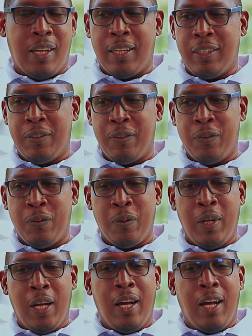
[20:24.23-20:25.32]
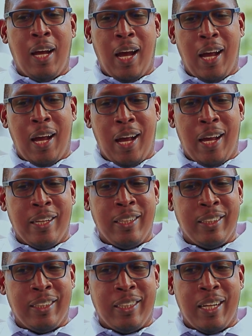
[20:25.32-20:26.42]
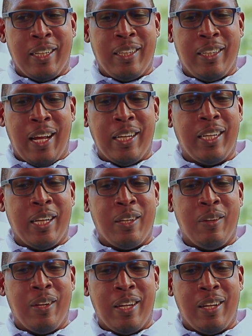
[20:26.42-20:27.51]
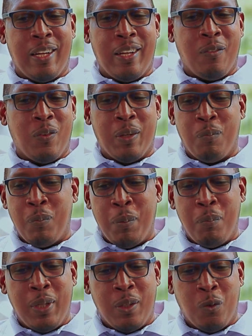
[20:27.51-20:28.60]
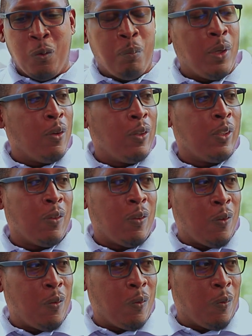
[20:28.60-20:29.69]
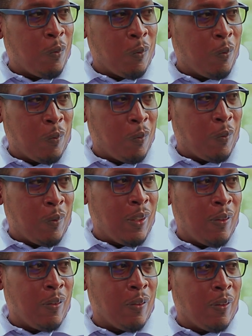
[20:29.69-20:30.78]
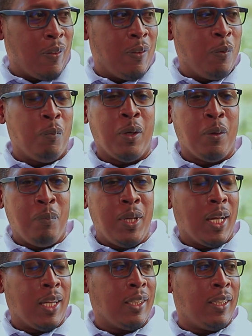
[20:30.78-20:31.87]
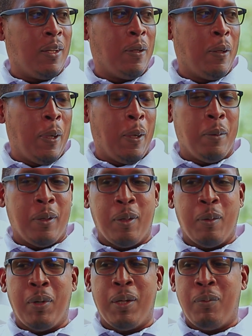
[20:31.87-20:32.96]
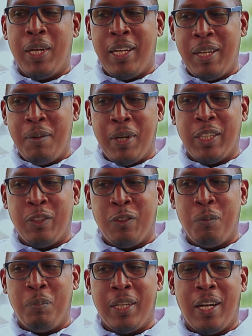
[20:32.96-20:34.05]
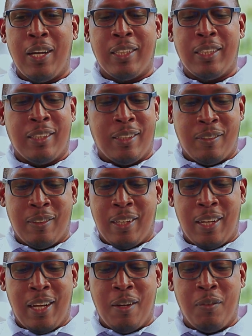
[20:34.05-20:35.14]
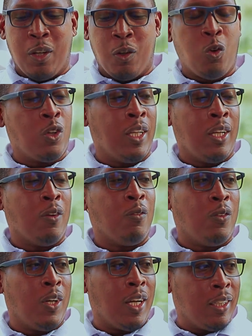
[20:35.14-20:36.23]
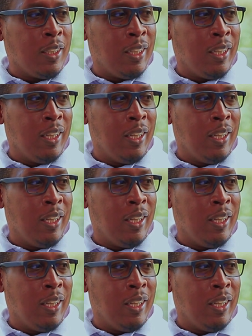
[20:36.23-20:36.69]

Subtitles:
Yeah, so I didn't start. I said with maybe 2 bells or 2 bell beers. By the time I was stopping, I was having a cocktail of drugs